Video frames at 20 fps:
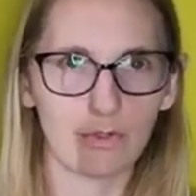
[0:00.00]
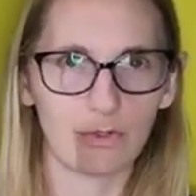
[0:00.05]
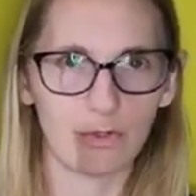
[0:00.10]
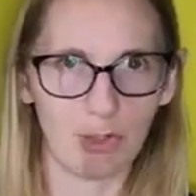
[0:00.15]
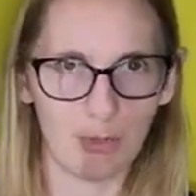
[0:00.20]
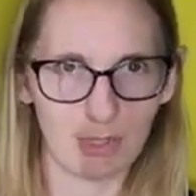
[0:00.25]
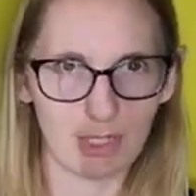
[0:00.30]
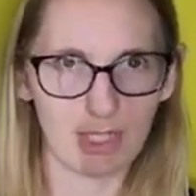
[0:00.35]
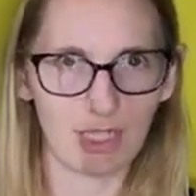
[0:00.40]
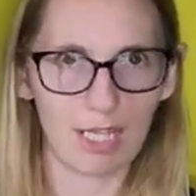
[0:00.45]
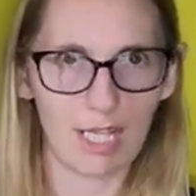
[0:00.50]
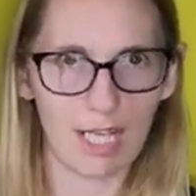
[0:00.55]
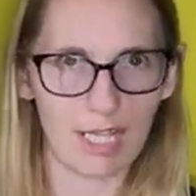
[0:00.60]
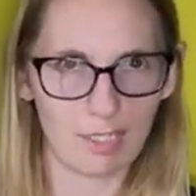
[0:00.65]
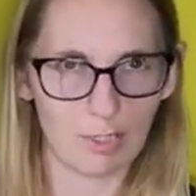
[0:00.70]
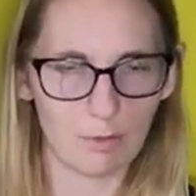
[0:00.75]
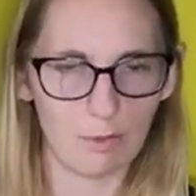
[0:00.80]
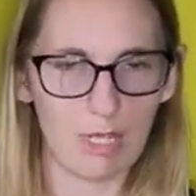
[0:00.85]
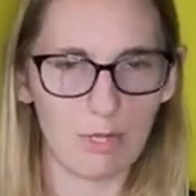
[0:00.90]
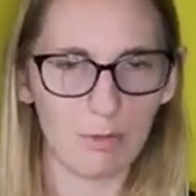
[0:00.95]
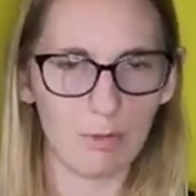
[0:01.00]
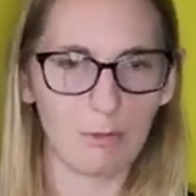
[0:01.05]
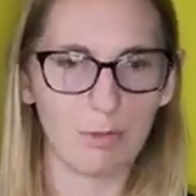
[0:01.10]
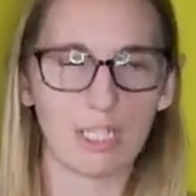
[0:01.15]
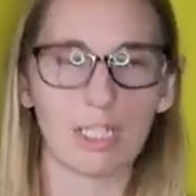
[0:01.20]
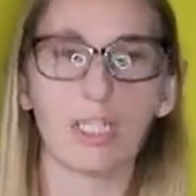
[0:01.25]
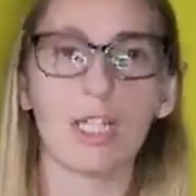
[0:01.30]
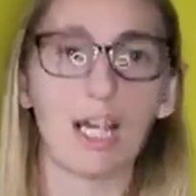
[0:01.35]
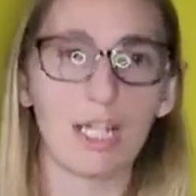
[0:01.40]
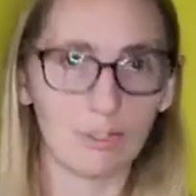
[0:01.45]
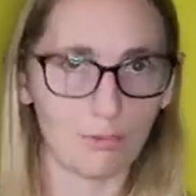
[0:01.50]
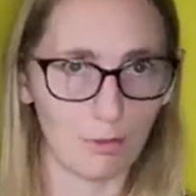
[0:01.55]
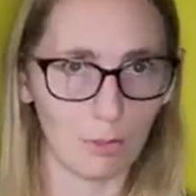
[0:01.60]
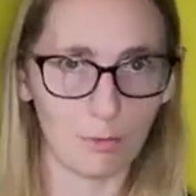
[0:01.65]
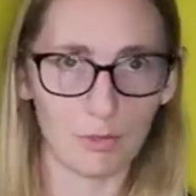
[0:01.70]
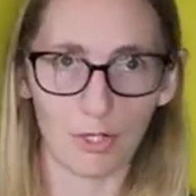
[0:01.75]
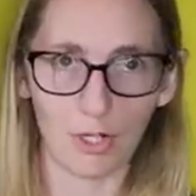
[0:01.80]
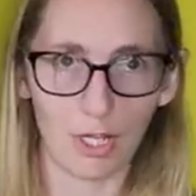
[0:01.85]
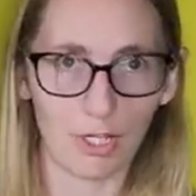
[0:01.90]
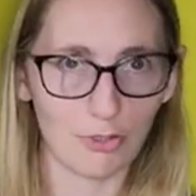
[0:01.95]
criminalized people, but a lot of
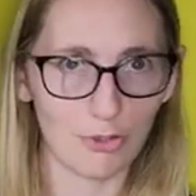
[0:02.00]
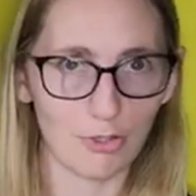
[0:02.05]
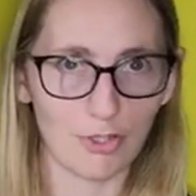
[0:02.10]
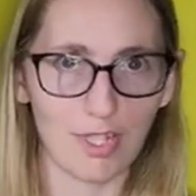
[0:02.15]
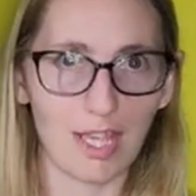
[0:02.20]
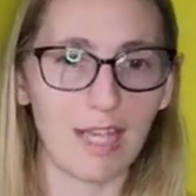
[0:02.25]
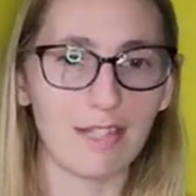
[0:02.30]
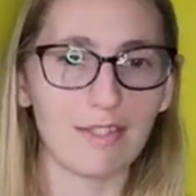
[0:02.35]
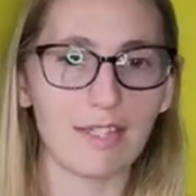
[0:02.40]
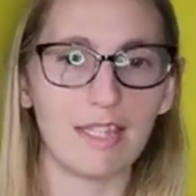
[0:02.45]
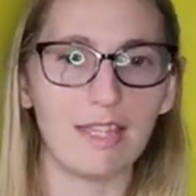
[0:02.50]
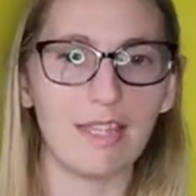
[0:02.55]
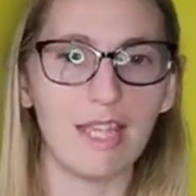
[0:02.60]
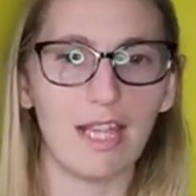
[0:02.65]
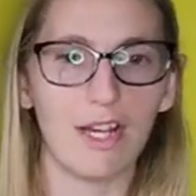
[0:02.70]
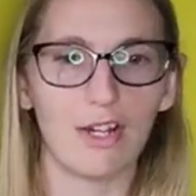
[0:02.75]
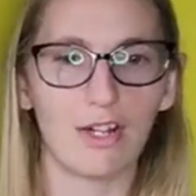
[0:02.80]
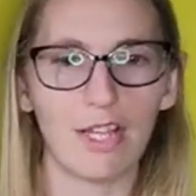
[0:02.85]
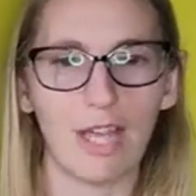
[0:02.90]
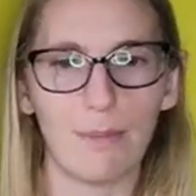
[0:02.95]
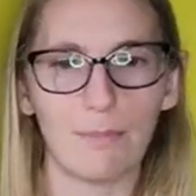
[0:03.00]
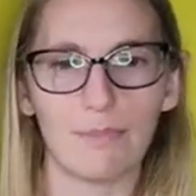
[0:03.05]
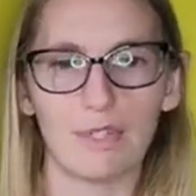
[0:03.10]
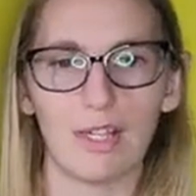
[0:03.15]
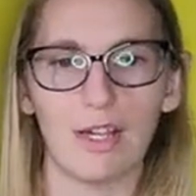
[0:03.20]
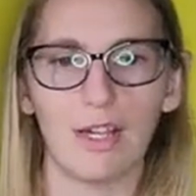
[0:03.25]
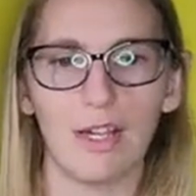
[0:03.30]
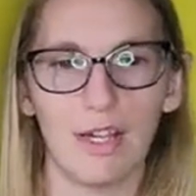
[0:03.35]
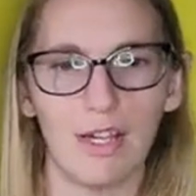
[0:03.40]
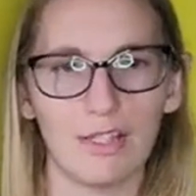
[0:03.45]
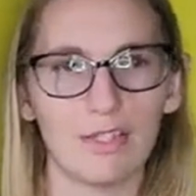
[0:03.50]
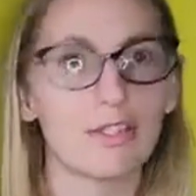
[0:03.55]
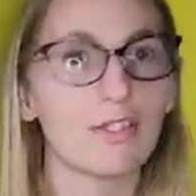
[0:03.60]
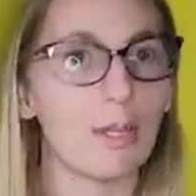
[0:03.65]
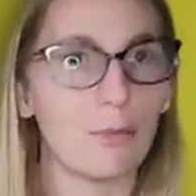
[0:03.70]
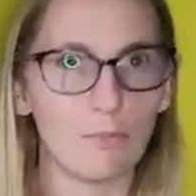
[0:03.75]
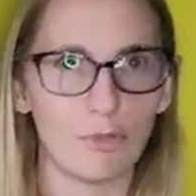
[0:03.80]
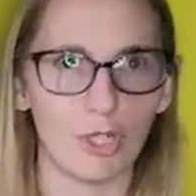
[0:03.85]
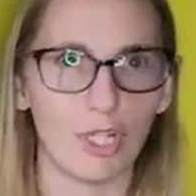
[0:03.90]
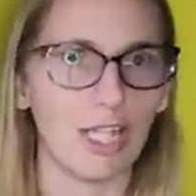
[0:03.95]
groups are ostracized and they are kept
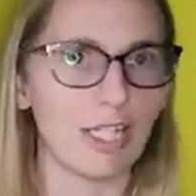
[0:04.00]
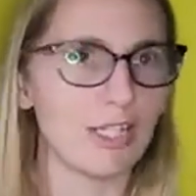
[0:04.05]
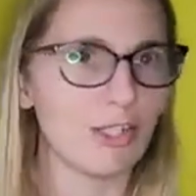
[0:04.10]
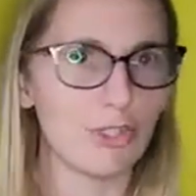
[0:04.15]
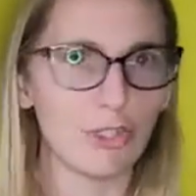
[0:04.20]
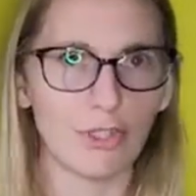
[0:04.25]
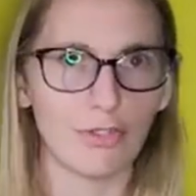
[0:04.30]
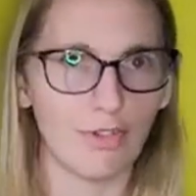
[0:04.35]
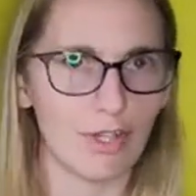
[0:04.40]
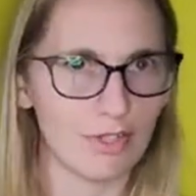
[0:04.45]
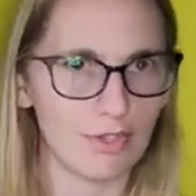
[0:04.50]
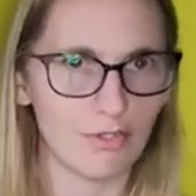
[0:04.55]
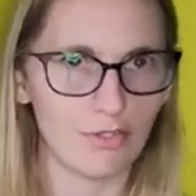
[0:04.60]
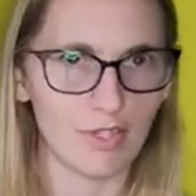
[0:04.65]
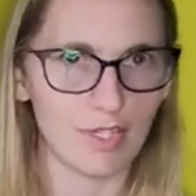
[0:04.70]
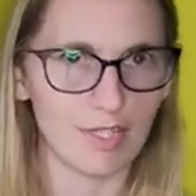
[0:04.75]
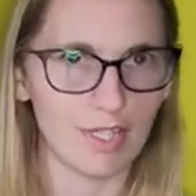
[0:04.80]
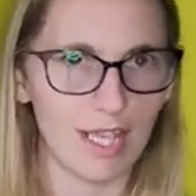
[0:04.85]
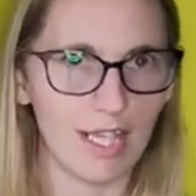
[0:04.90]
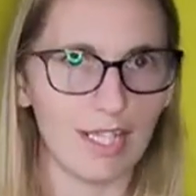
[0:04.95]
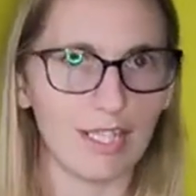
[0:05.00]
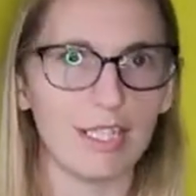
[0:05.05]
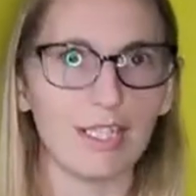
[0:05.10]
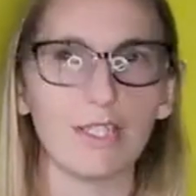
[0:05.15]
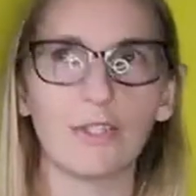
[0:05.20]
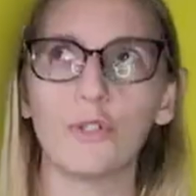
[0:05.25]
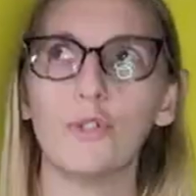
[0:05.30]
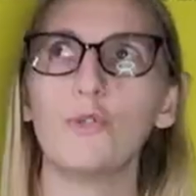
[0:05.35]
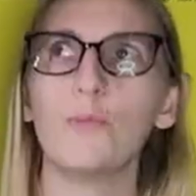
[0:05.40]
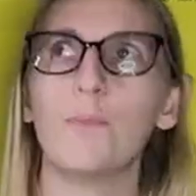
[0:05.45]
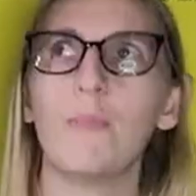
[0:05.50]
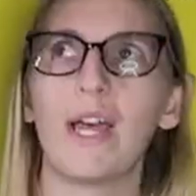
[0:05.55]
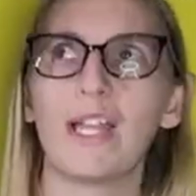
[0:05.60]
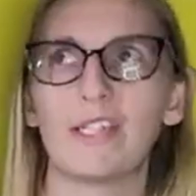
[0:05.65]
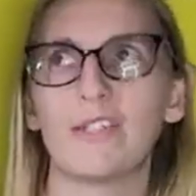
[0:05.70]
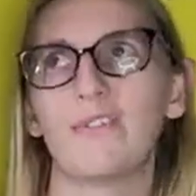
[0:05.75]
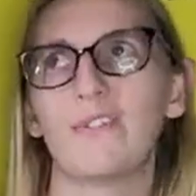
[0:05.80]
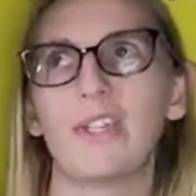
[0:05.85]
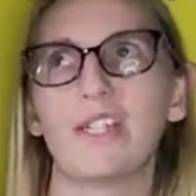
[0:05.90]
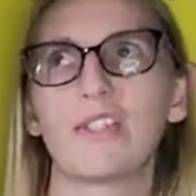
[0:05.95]
subjugated to the rest of society. And who
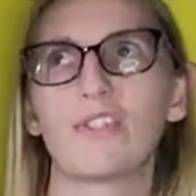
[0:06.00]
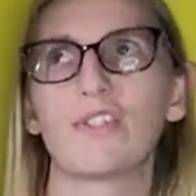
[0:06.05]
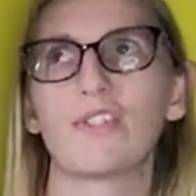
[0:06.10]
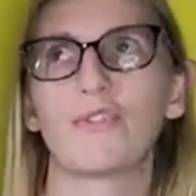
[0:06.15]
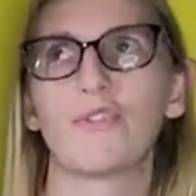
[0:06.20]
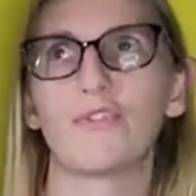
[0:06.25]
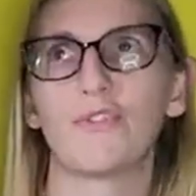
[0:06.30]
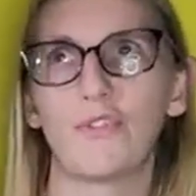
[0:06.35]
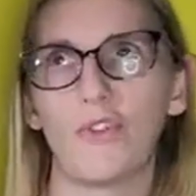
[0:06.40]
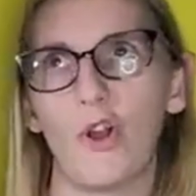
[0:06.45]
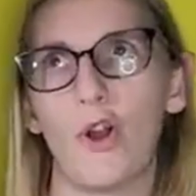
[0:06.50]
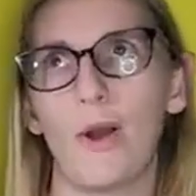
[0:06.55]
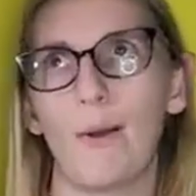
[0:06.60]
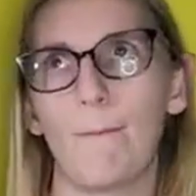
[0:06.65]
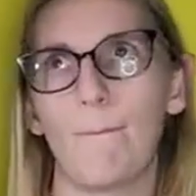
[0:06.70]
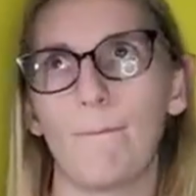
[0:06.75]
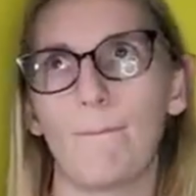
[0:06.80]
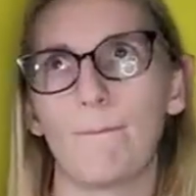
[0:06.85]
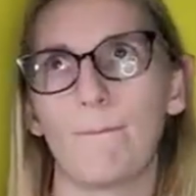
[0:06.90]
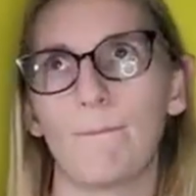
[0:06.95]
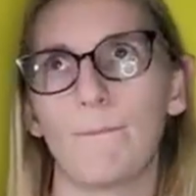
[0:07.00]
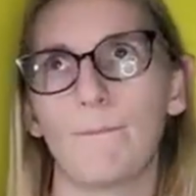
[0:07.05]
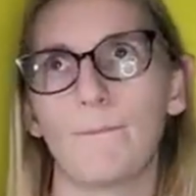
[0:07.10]
benefits from